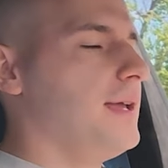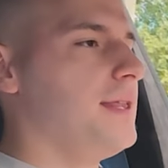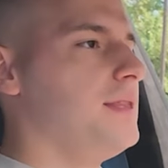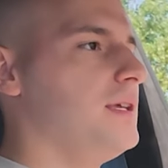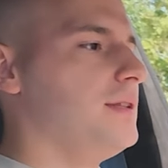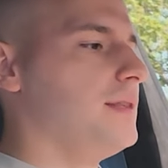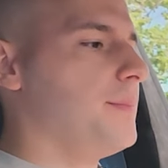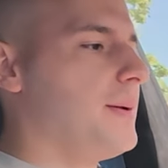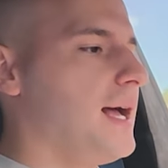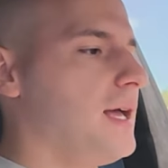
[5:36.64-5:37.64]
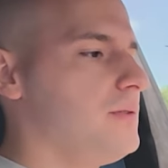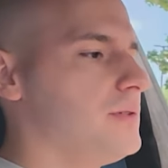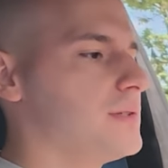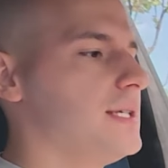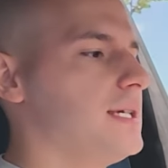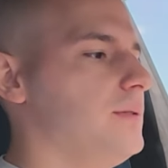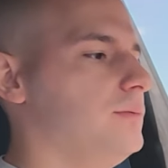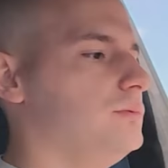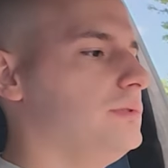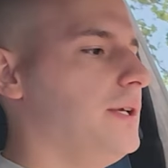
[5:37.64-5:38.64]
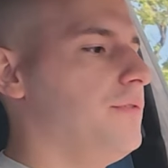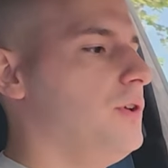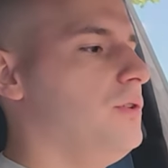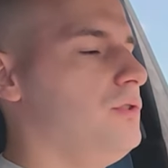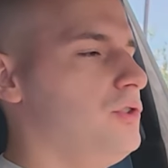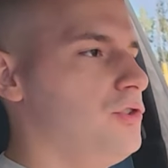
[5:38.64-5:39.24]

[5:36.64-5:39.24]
And the paddles, like, if you